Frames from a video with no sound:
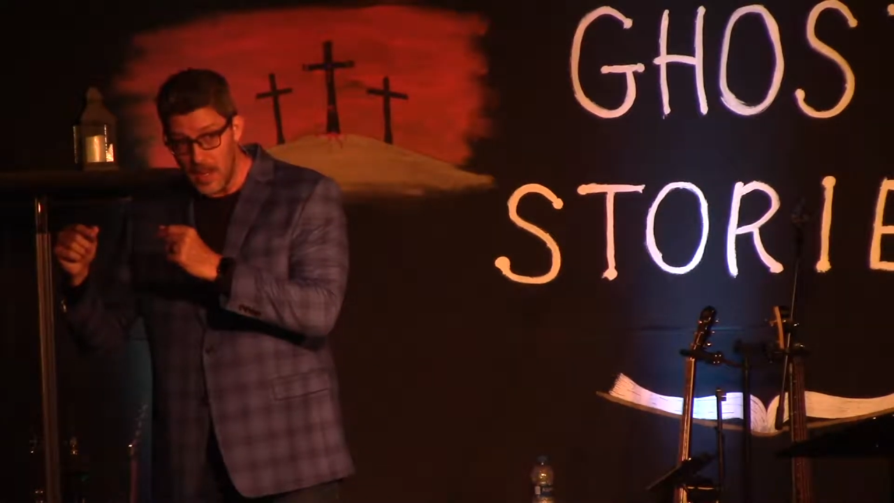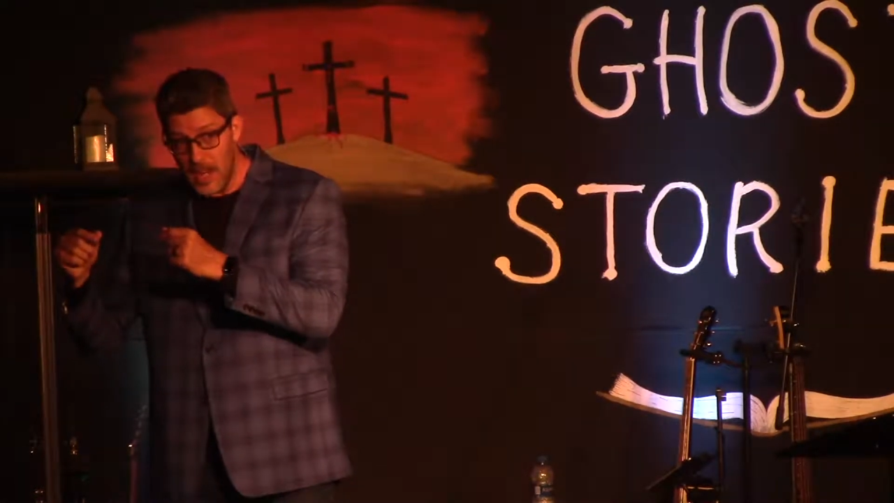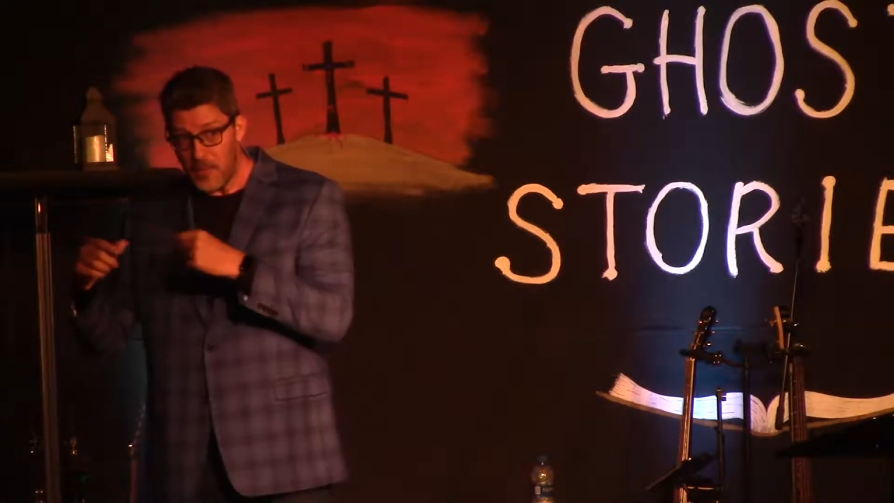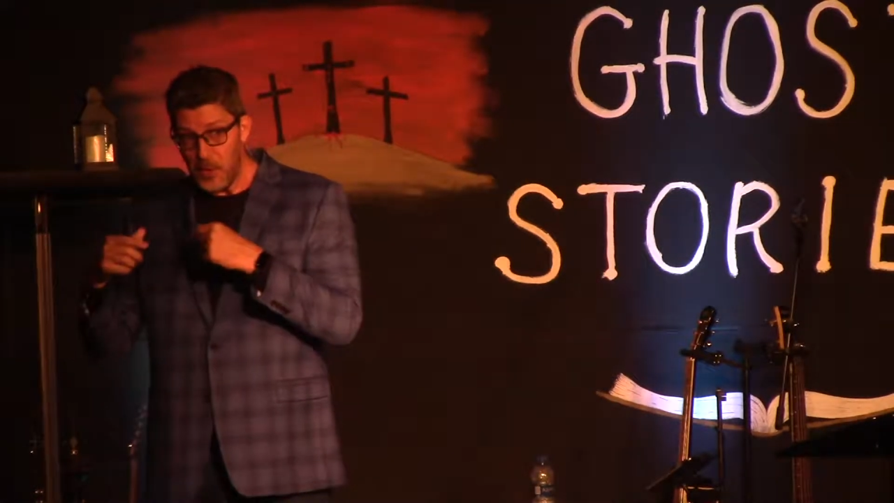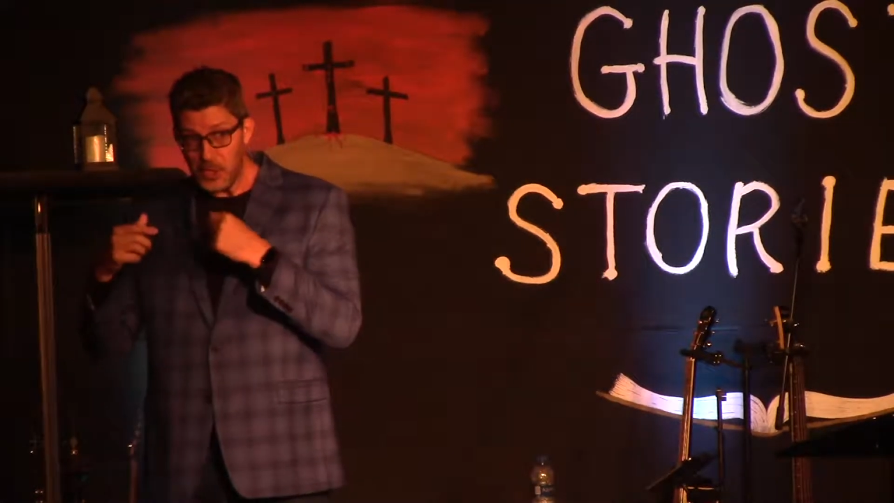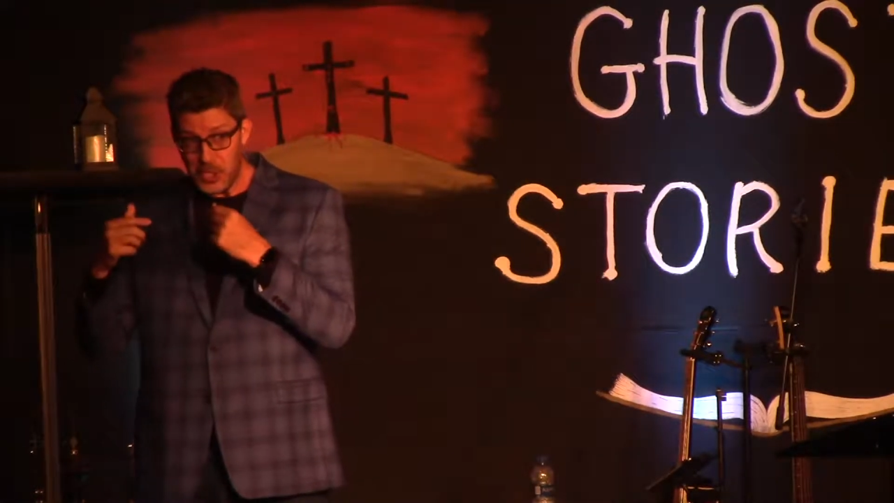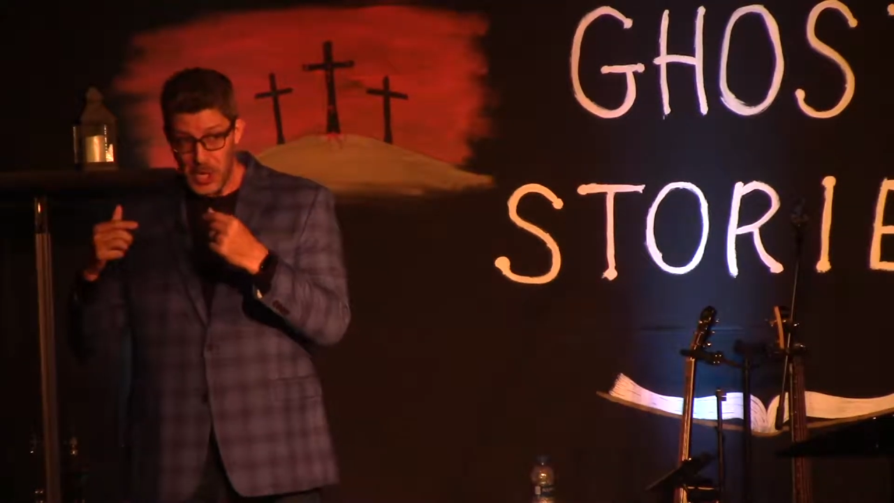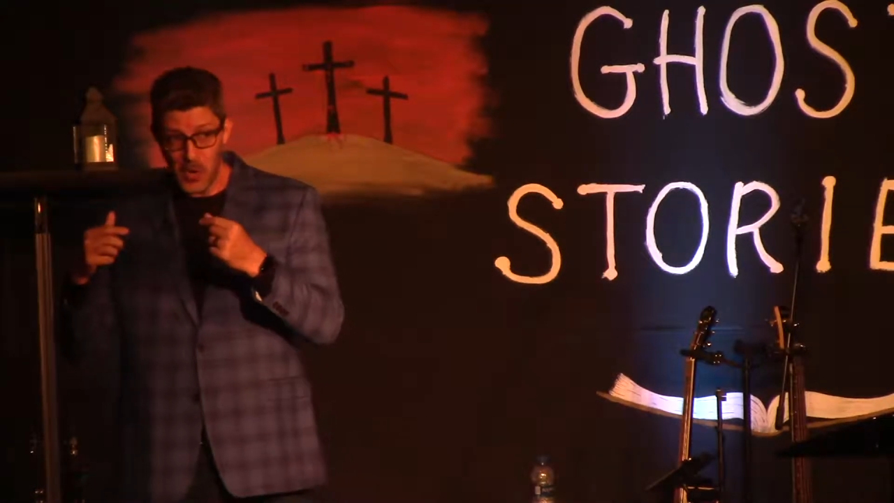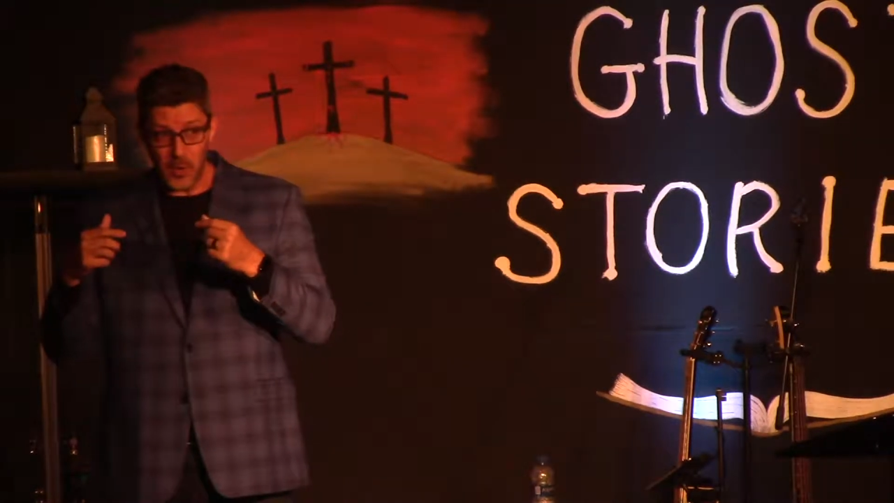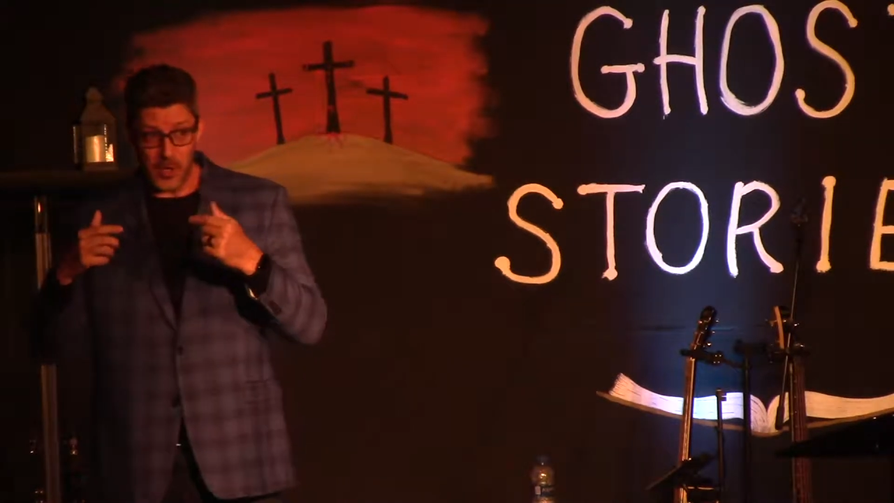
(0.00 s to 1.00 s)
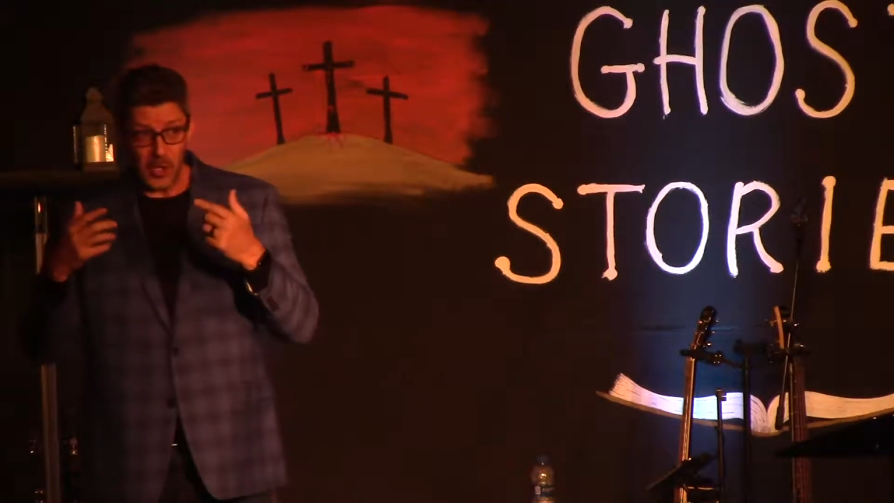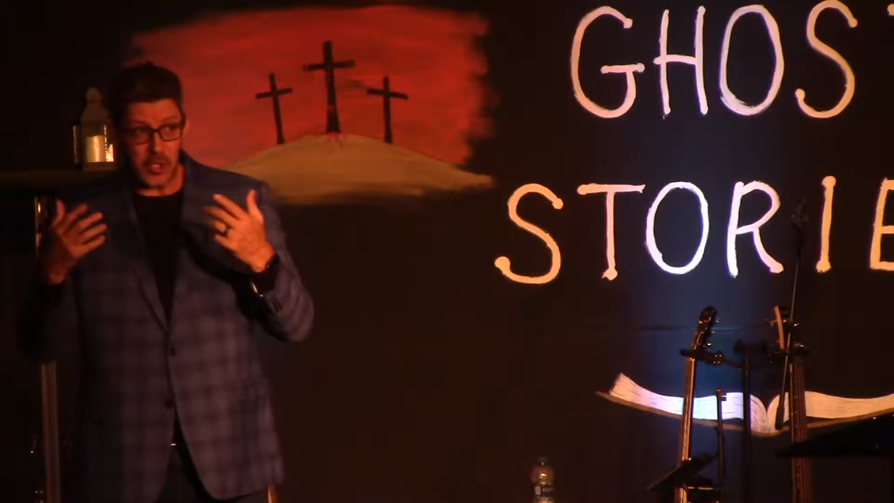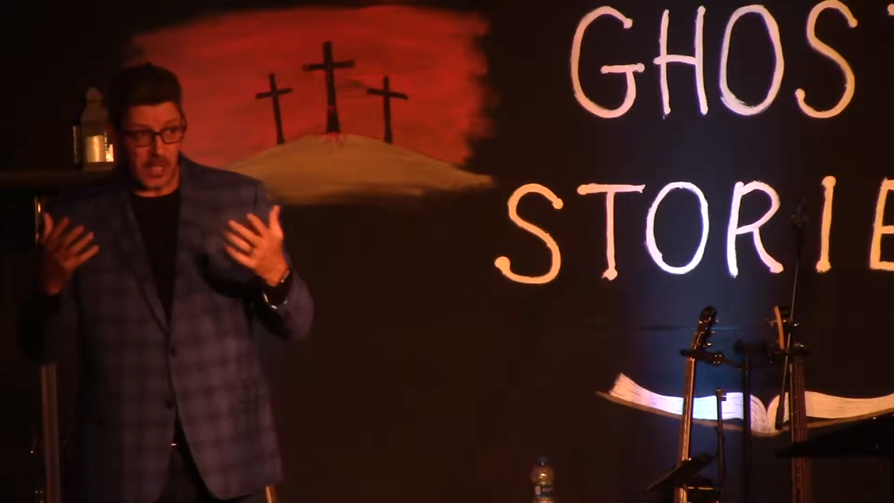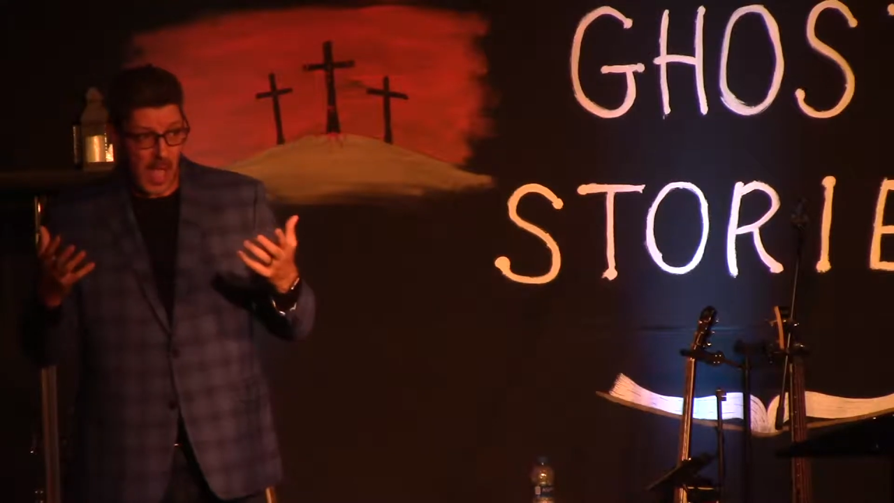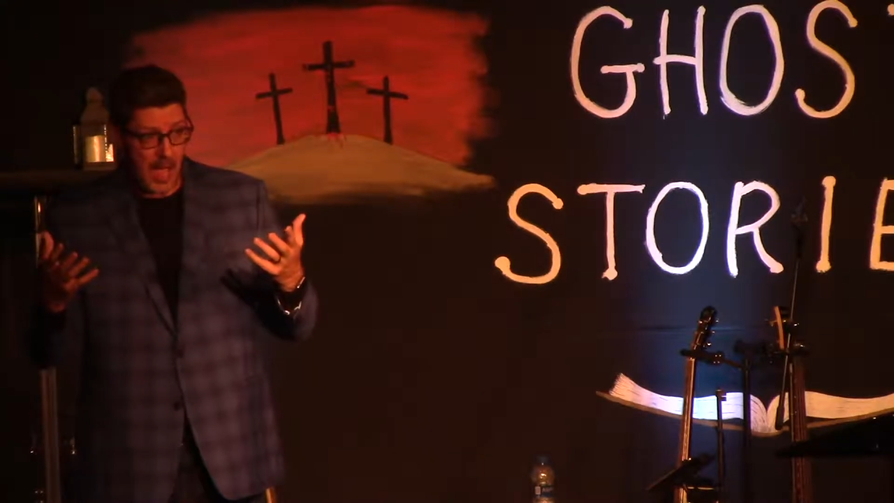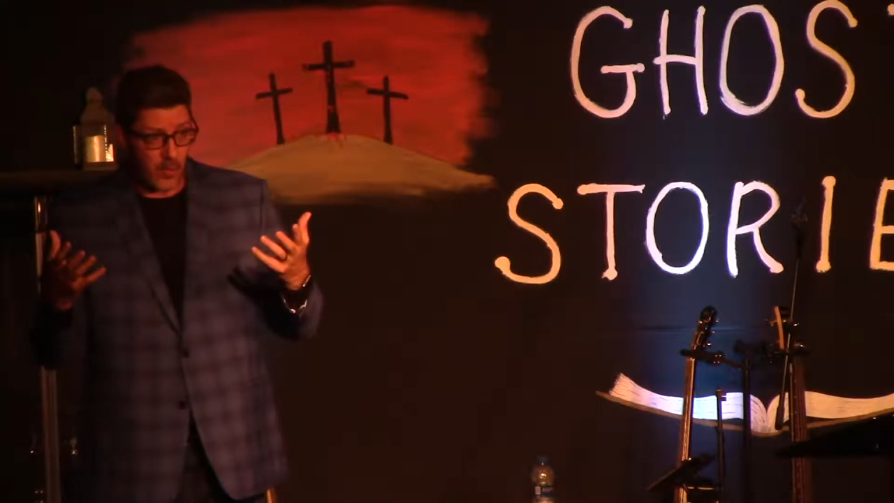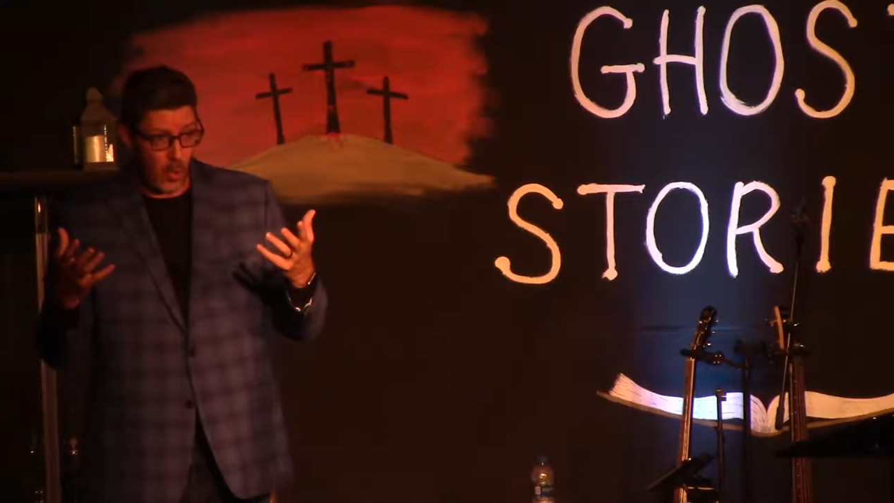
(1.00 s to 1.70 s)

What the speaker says: if your children, your sons,